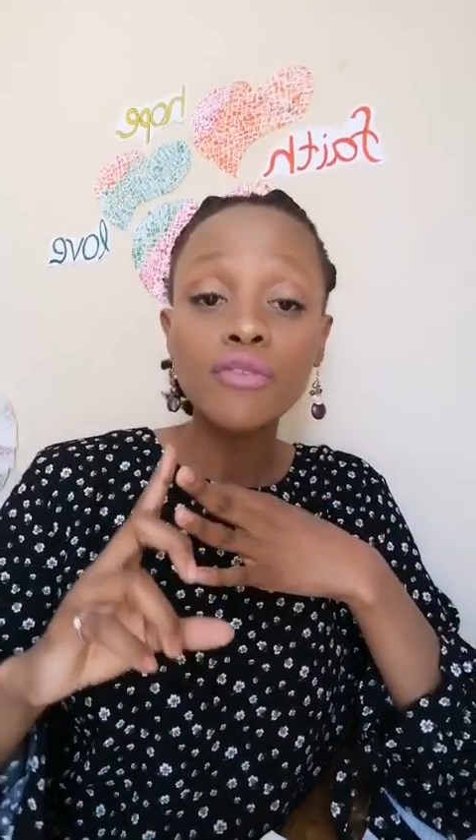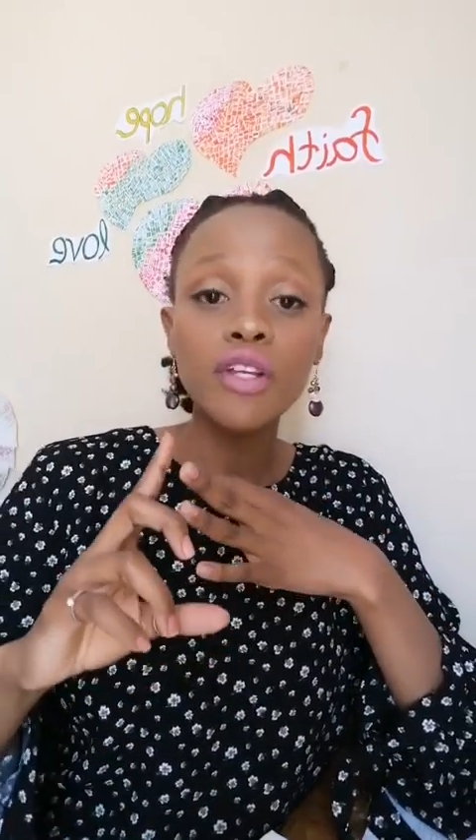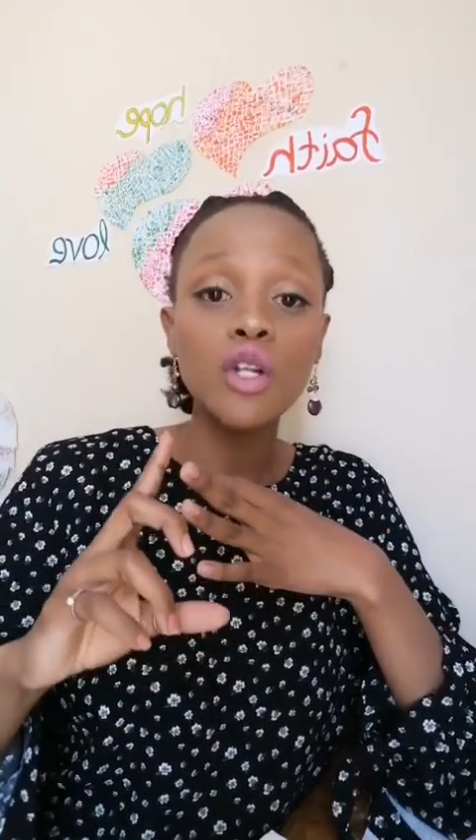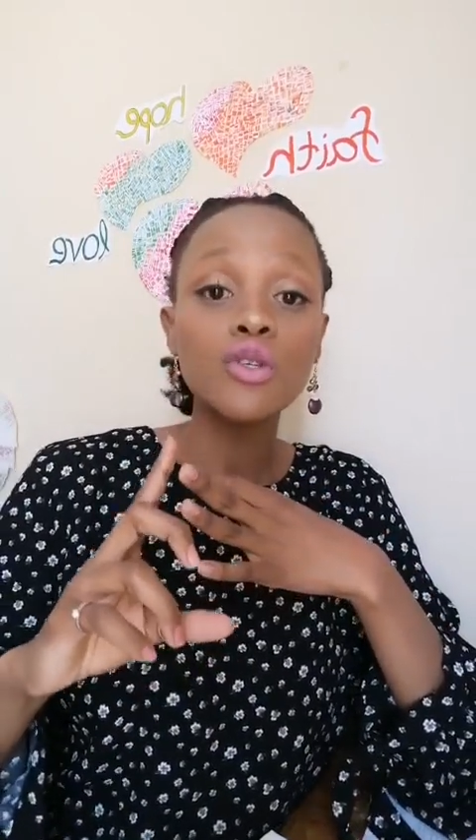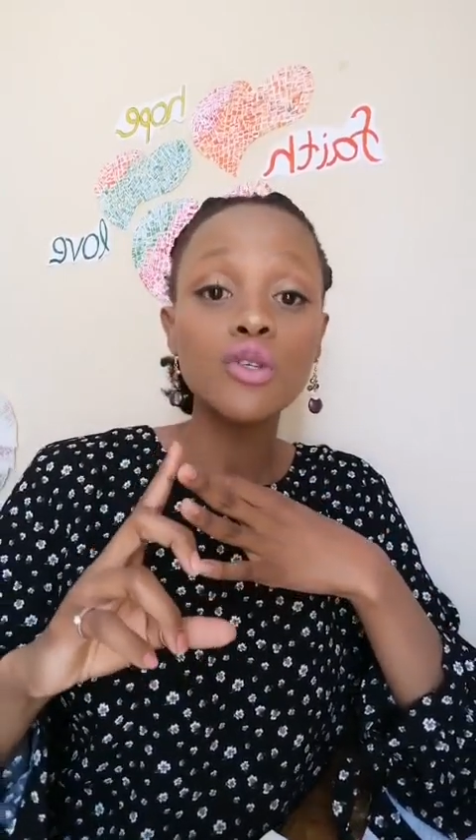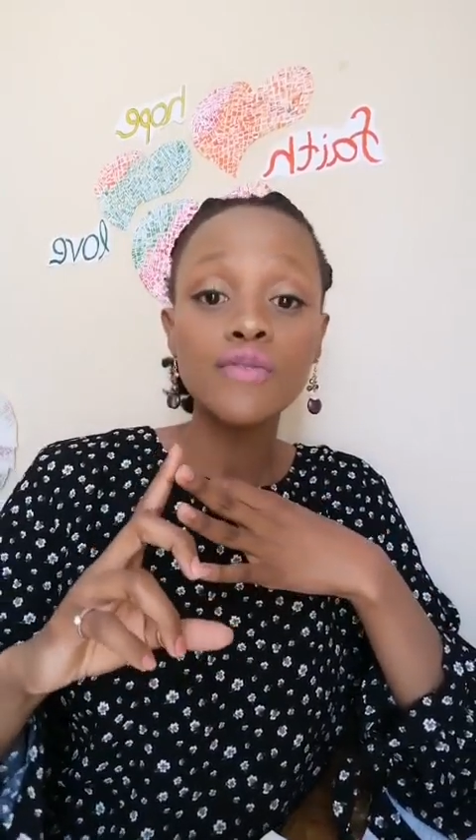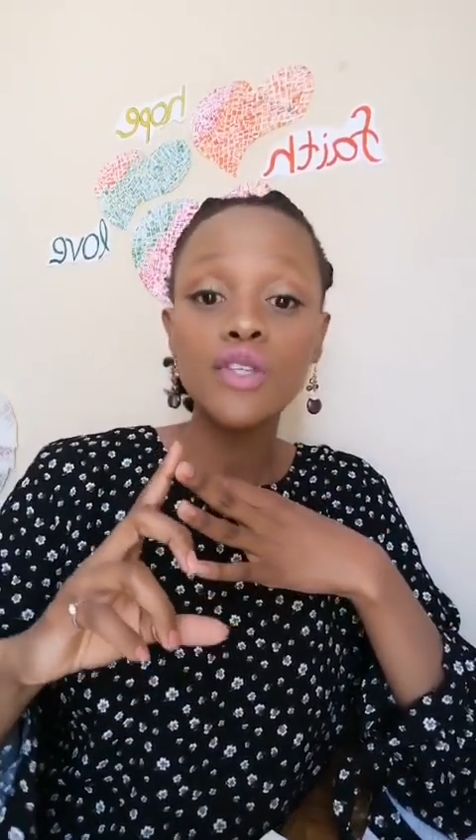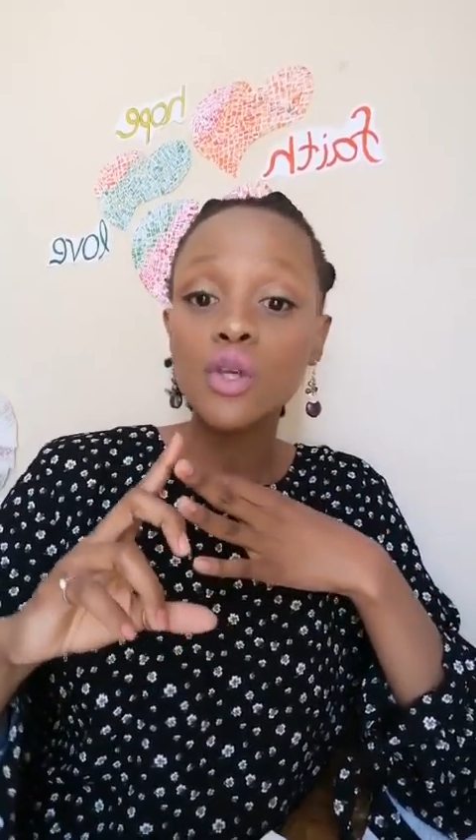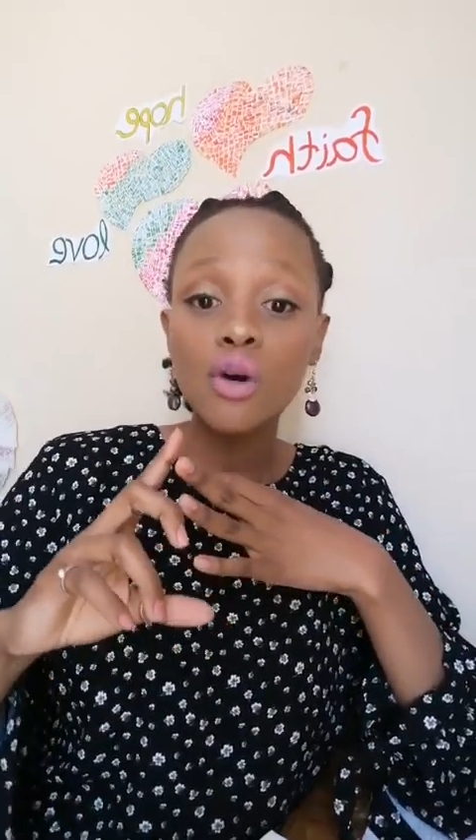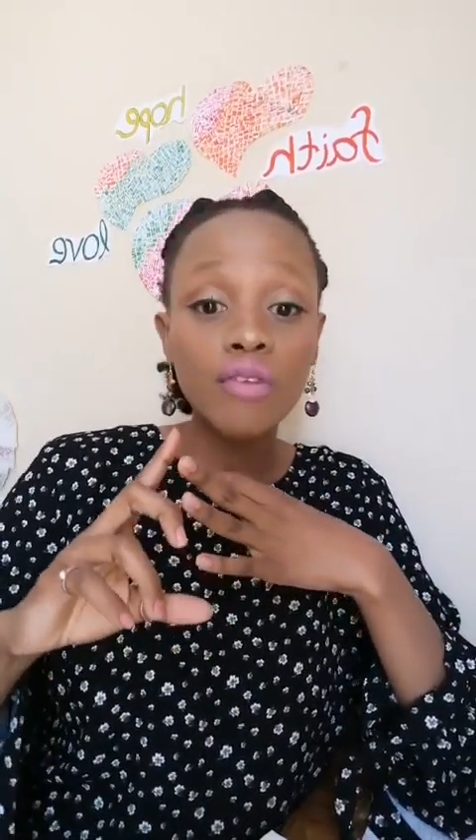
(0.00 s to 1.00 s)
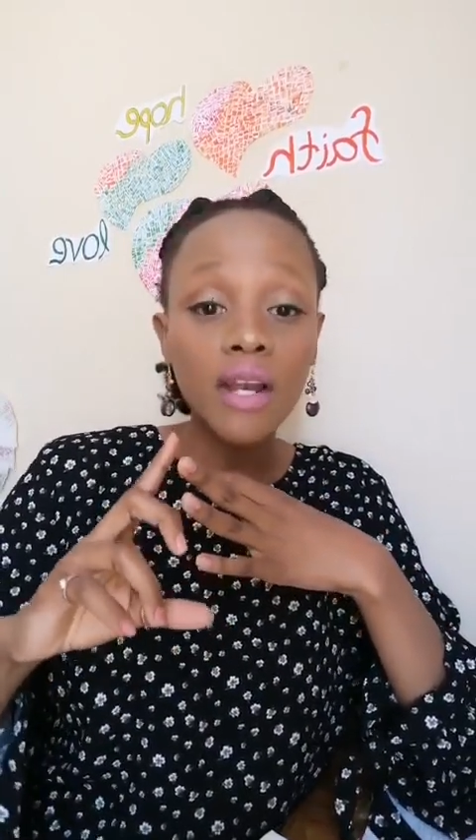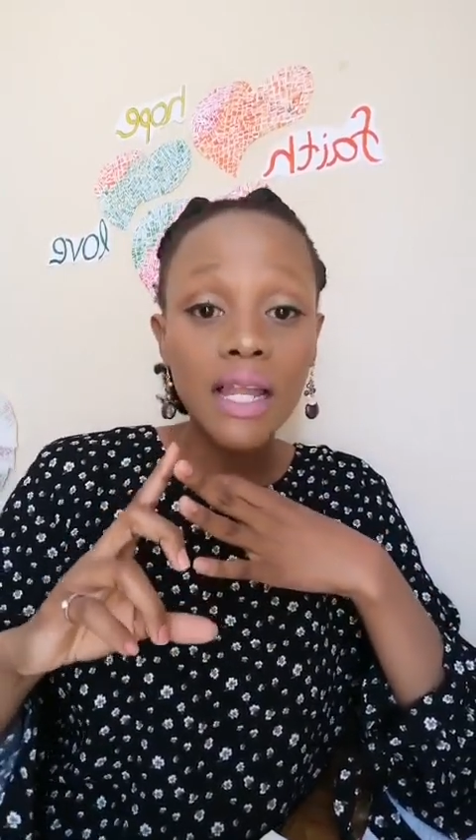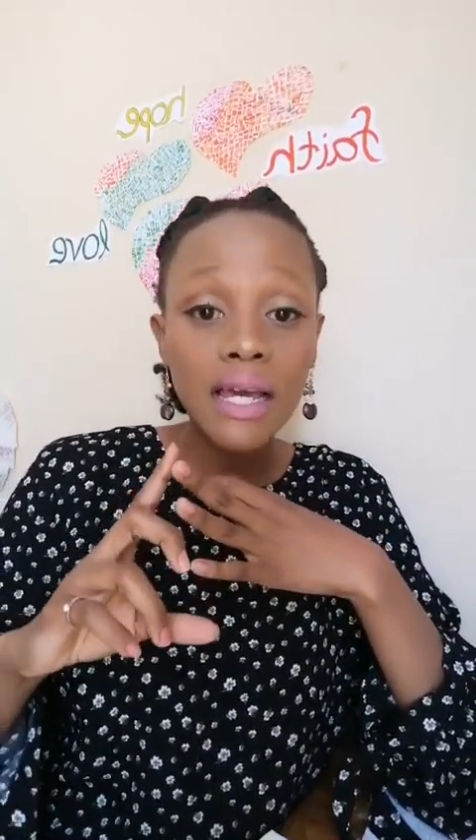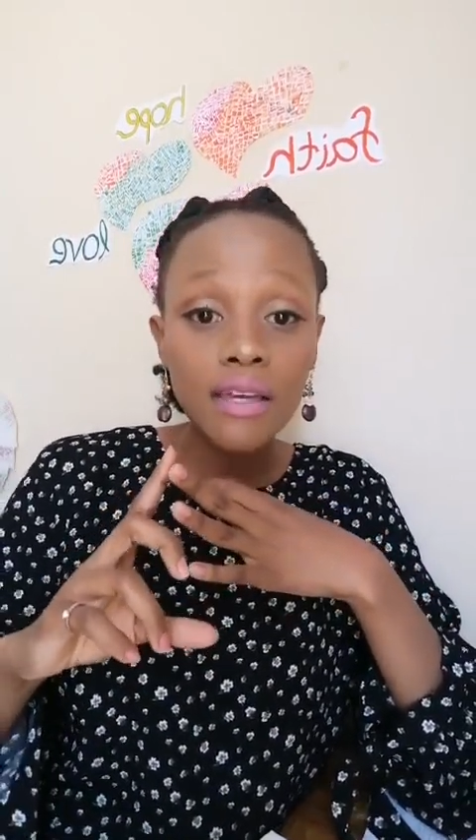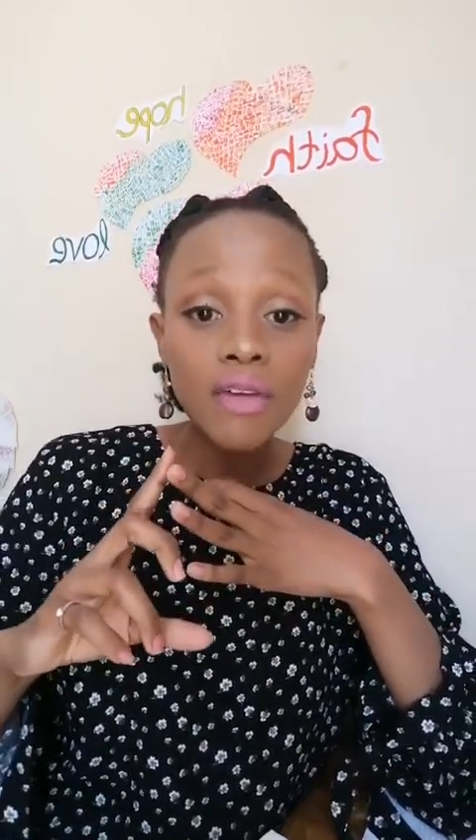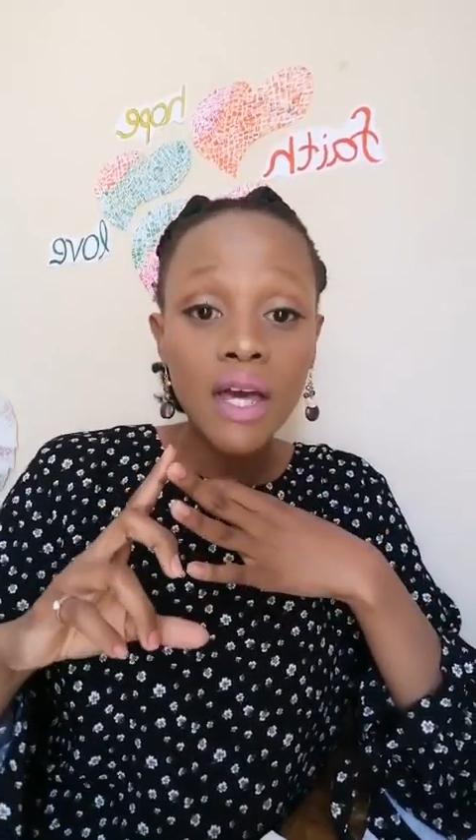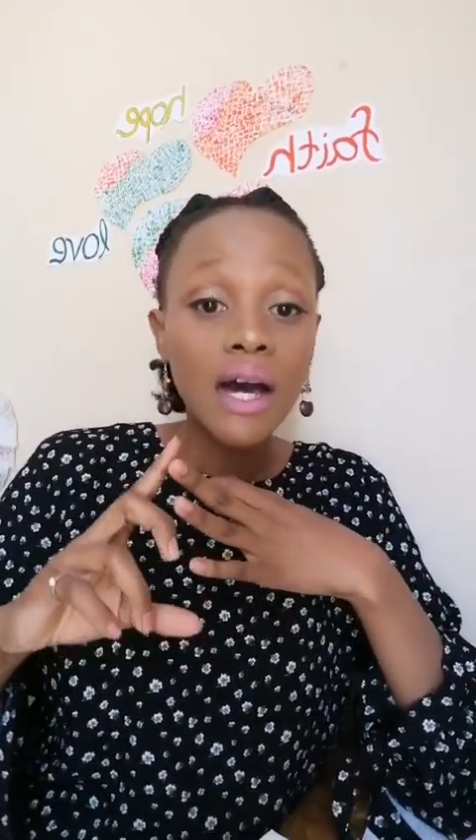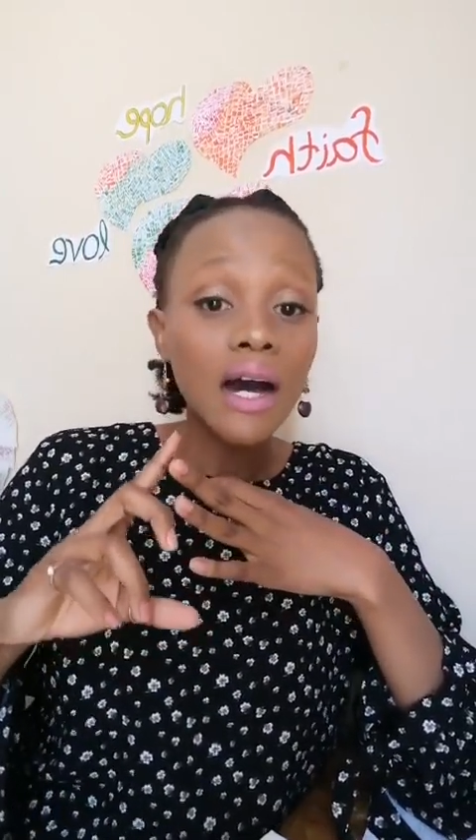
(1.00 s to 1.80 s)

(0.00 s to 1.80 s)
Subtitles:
philosophies of life